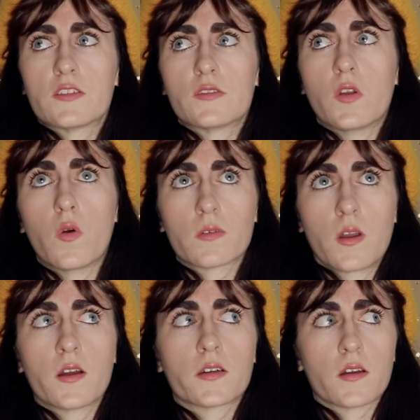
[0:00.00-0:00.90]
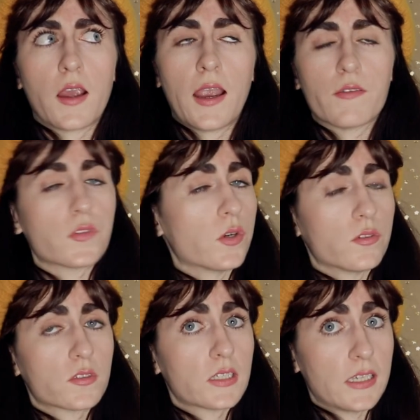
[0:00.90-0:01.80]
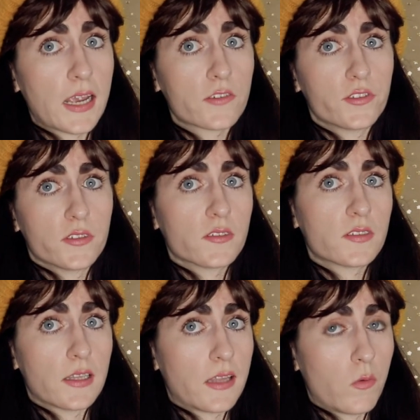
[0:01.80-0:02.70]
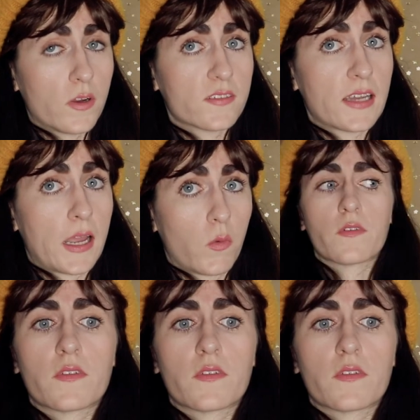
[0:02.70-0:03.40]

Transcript: no longer have those connections that they once had.